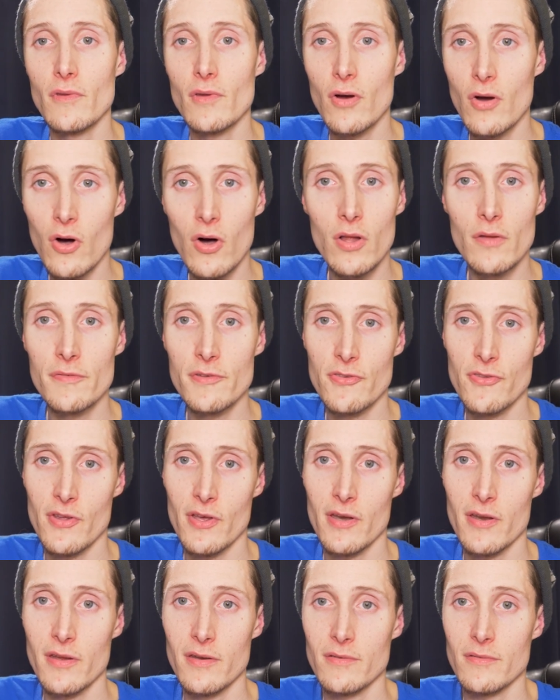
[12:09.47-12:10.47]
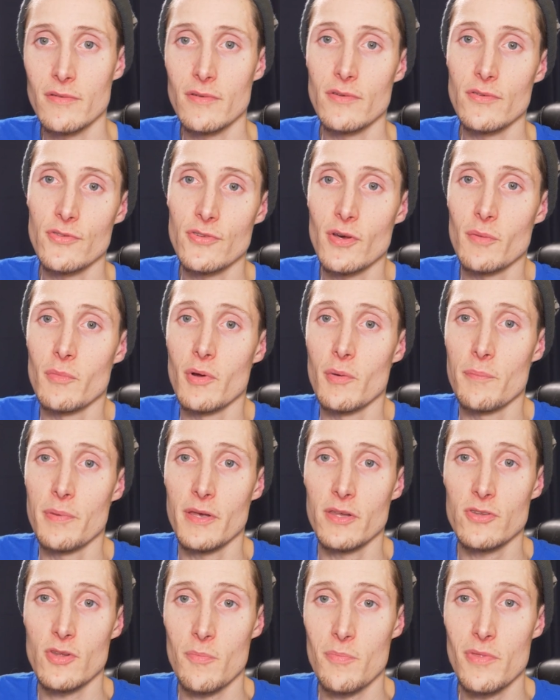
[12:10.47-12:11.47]
All of a sudden, someone
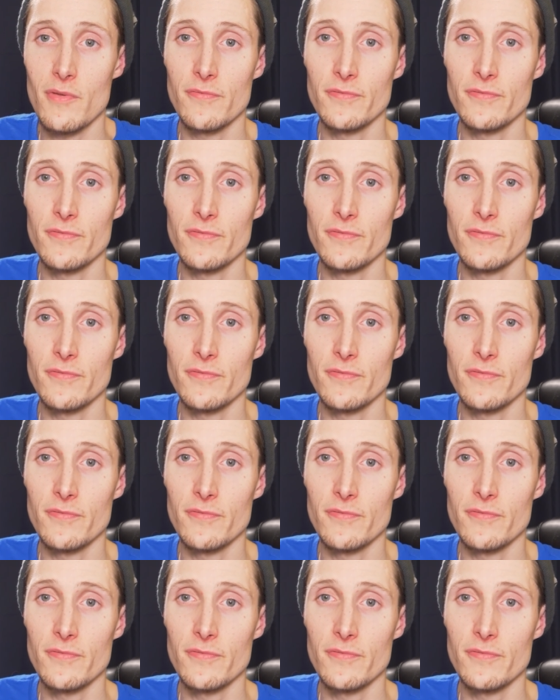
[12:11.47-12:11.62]
picks up the